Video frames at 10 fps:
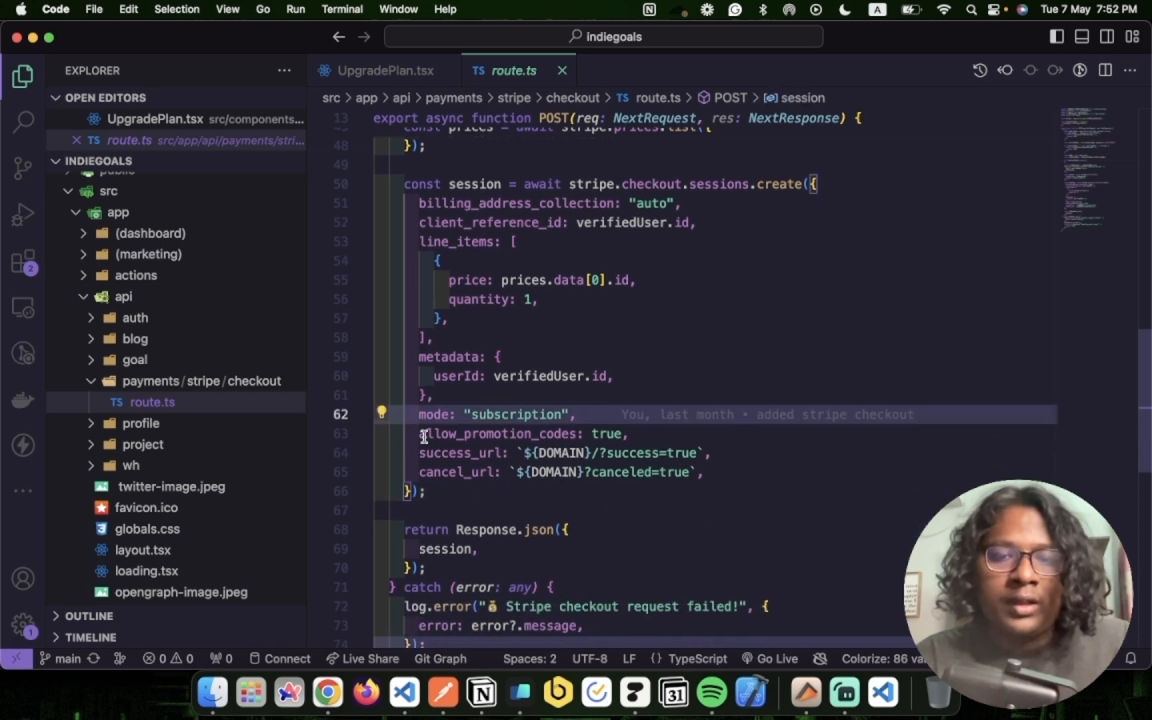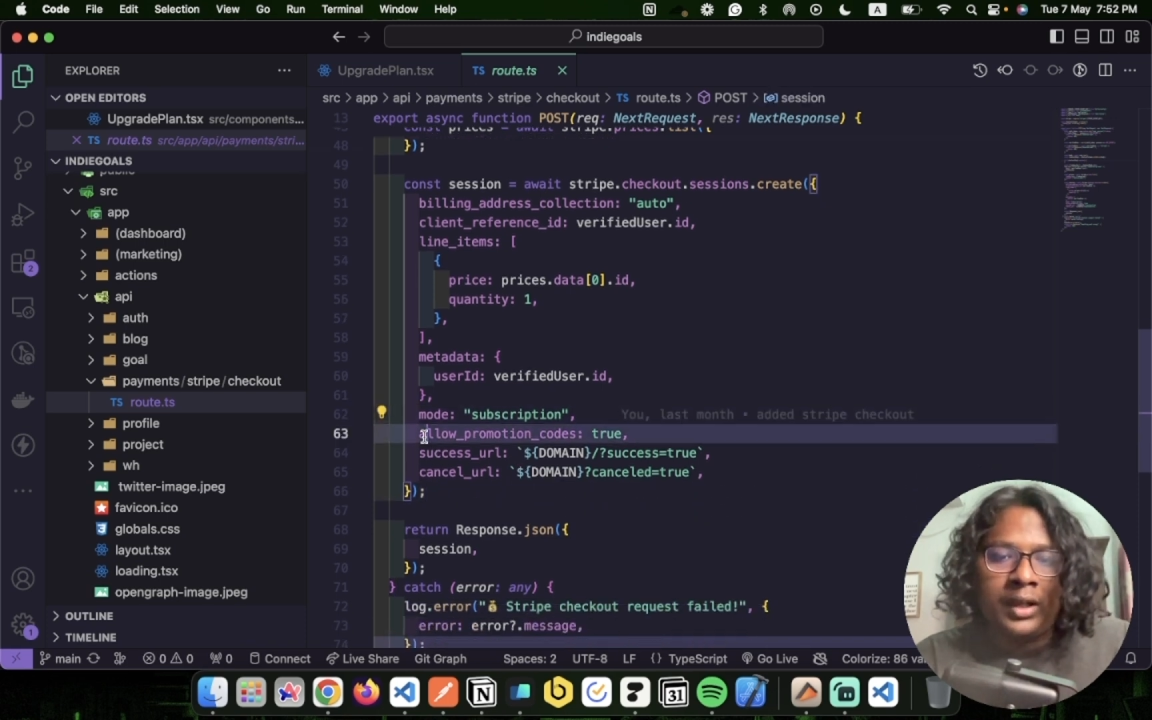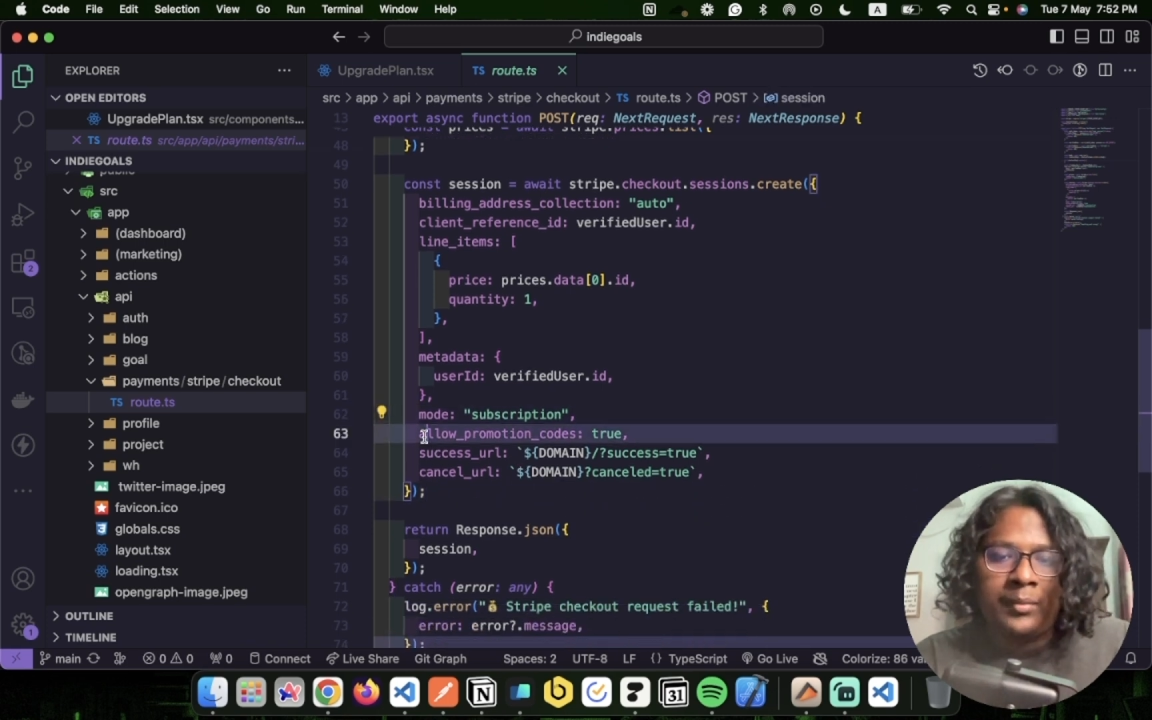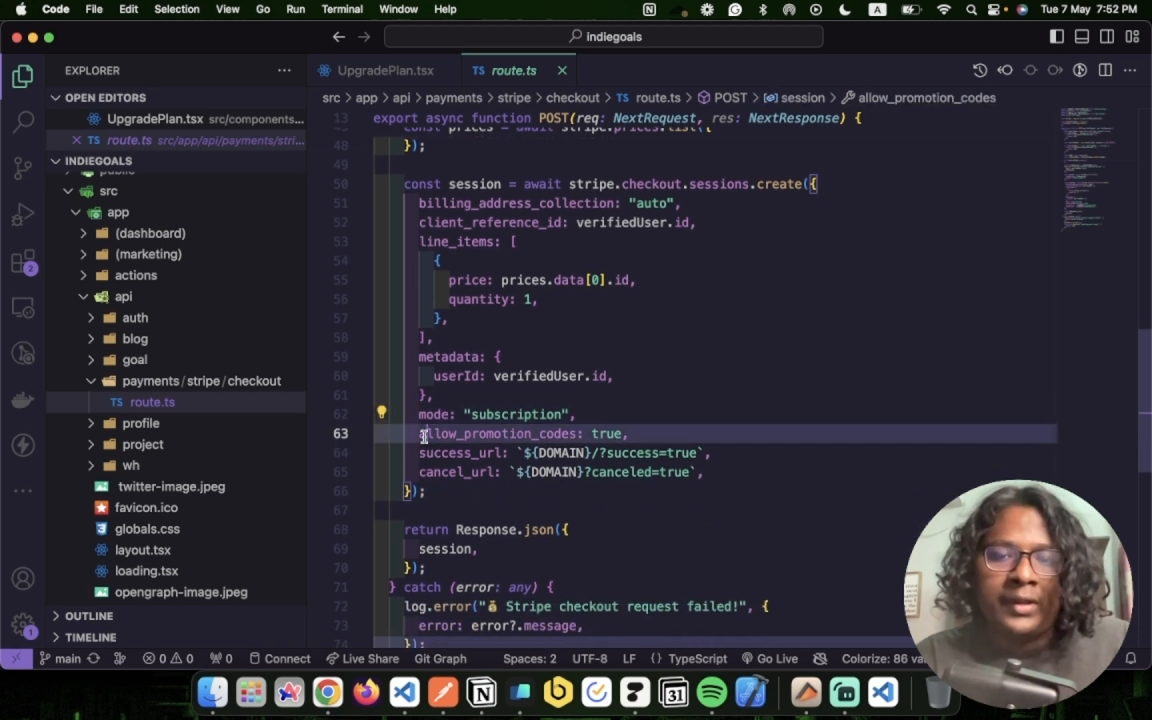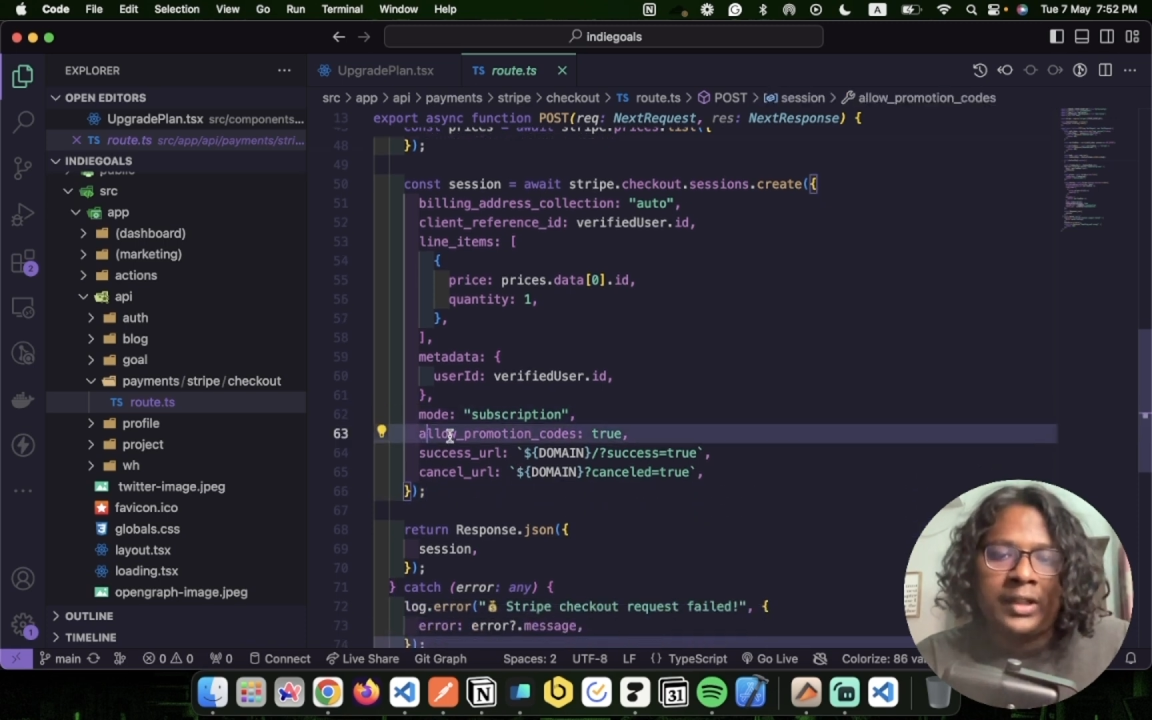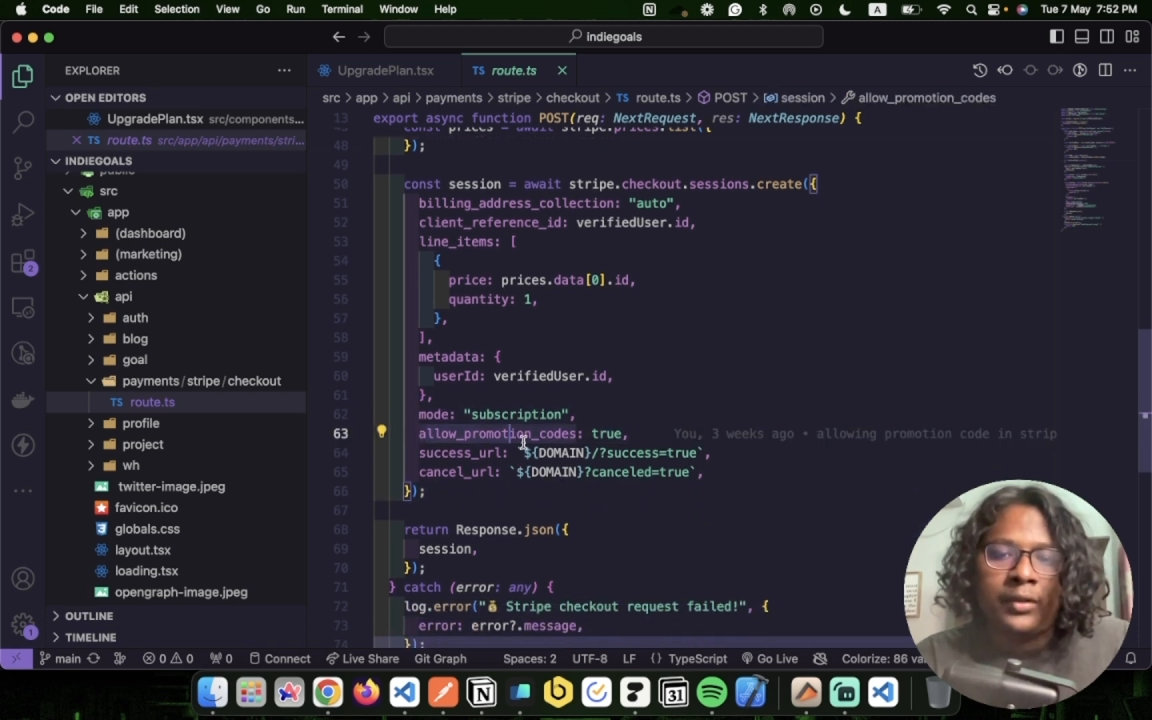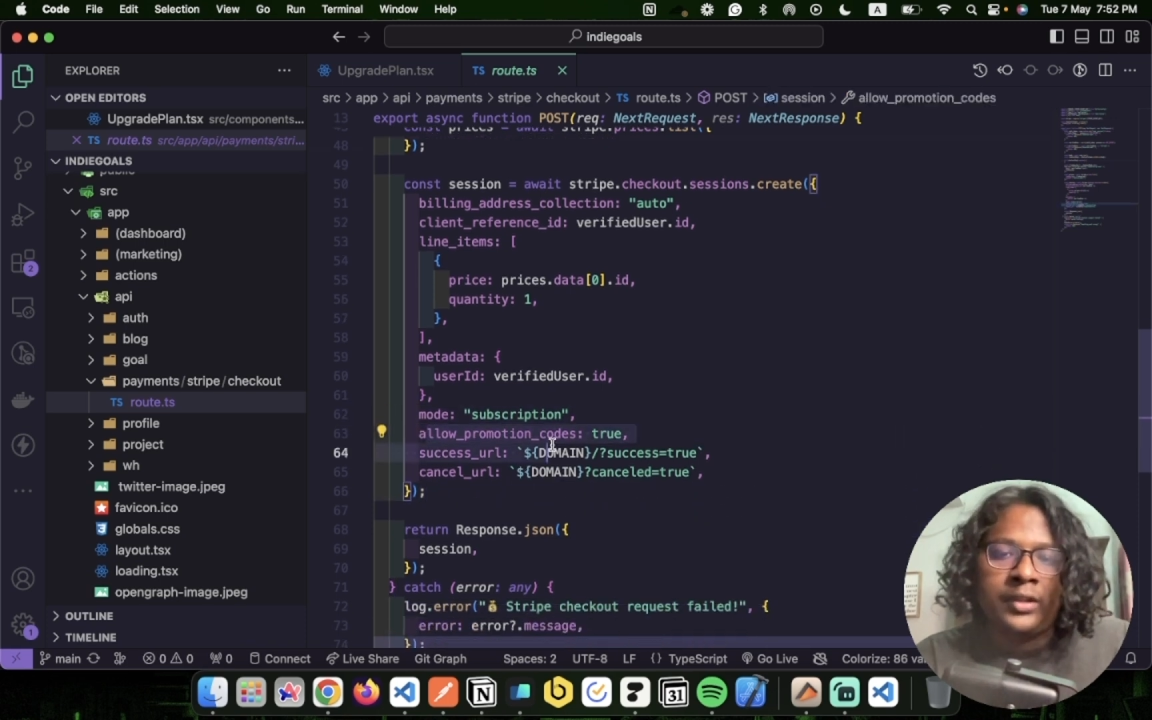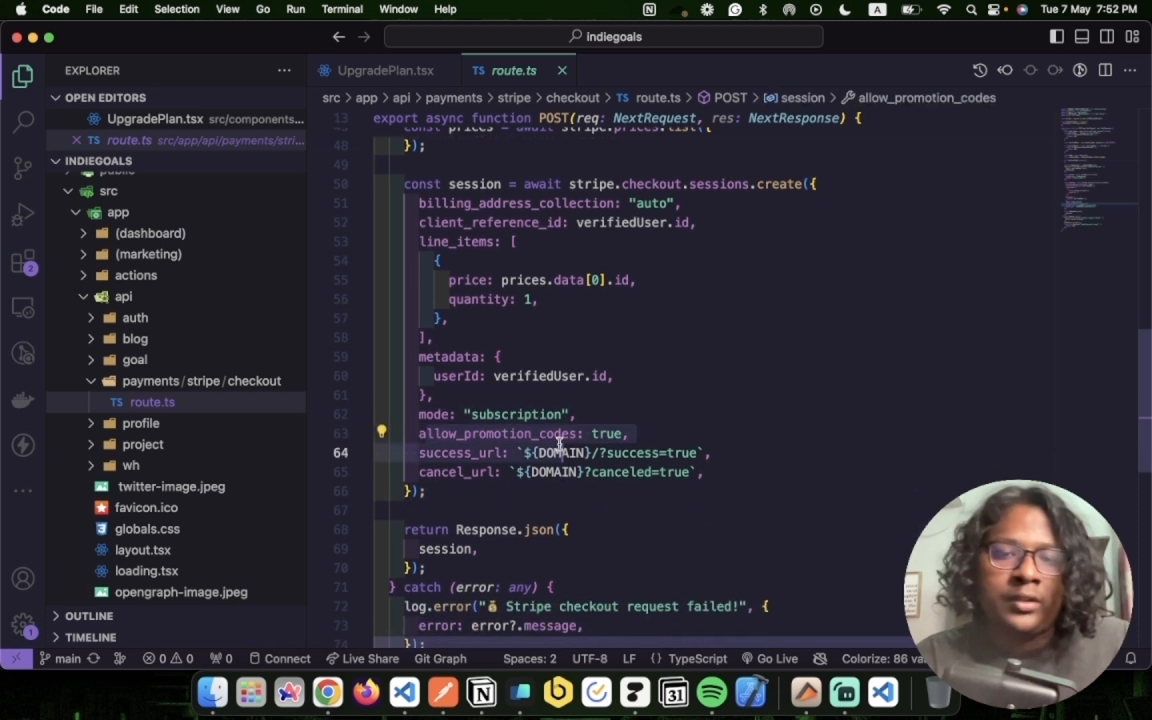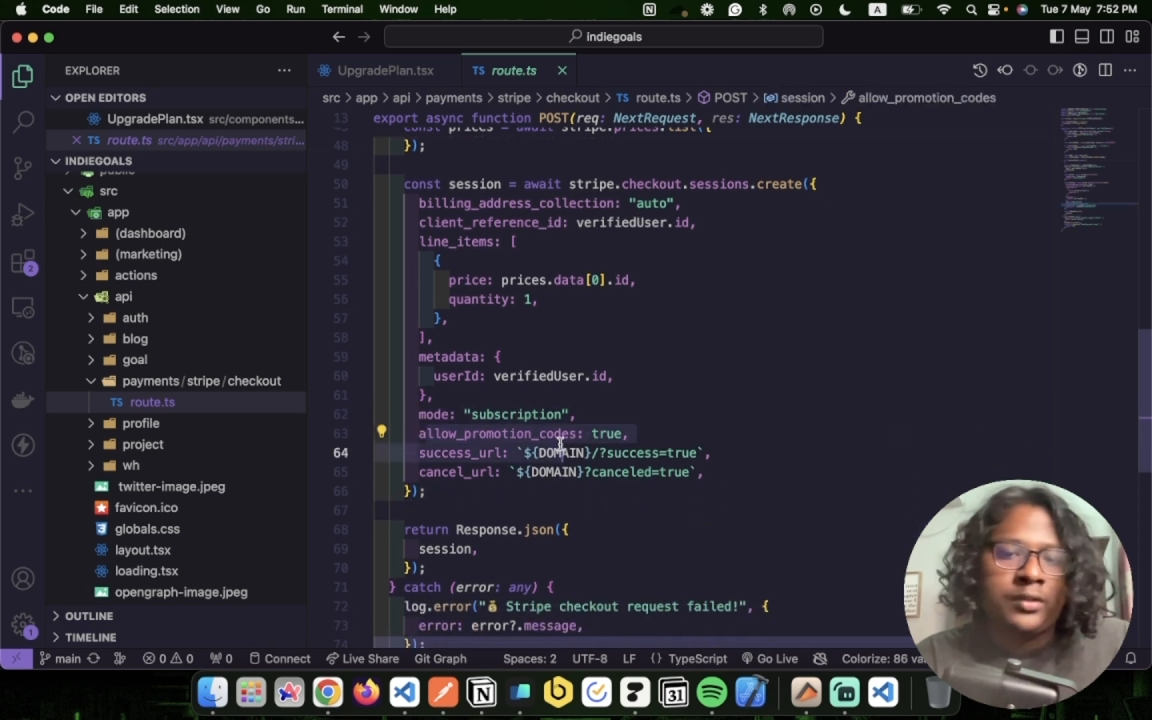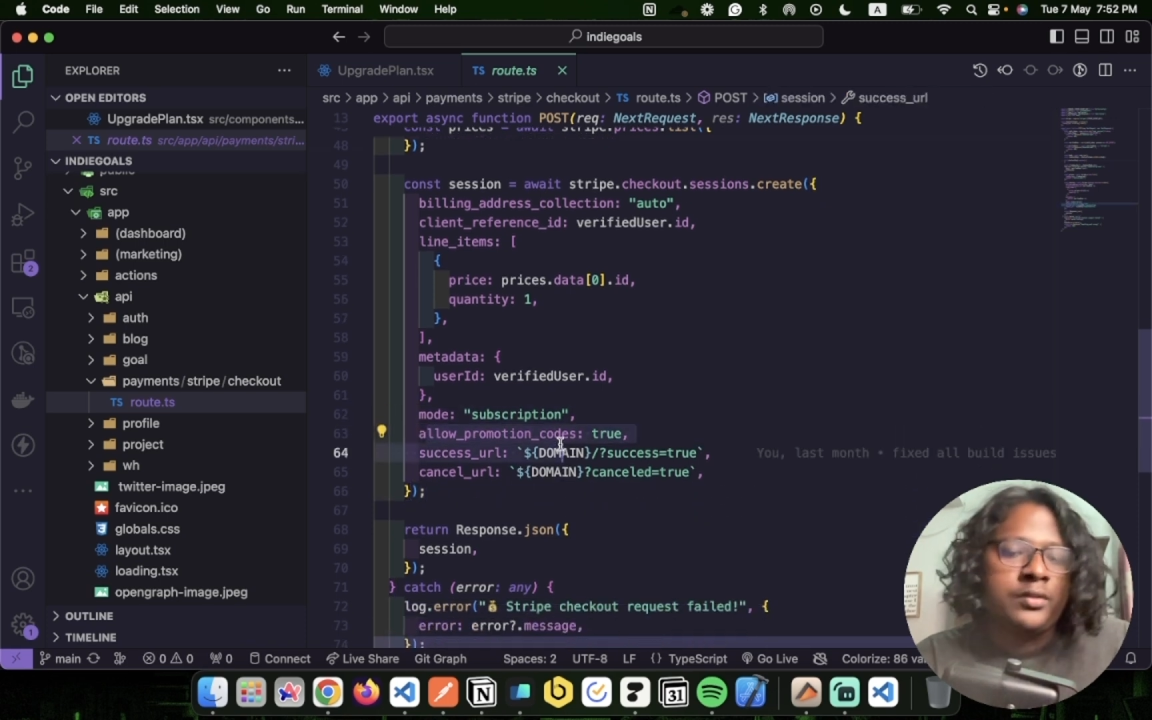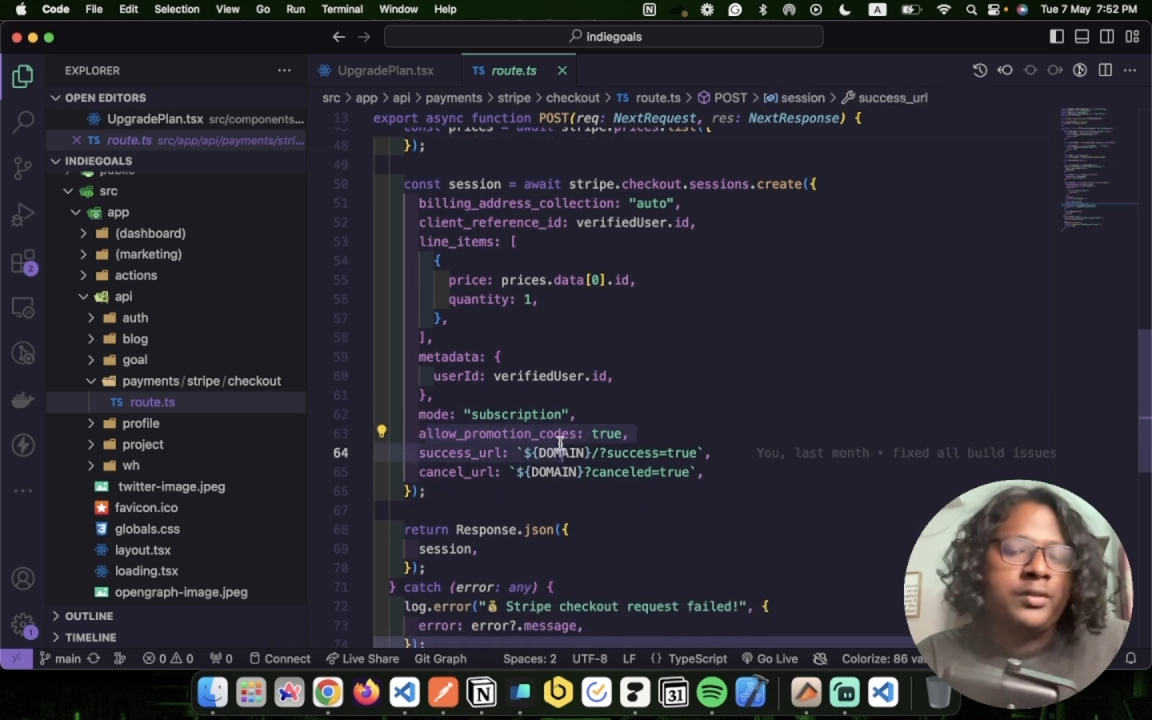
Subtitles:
I'm allowing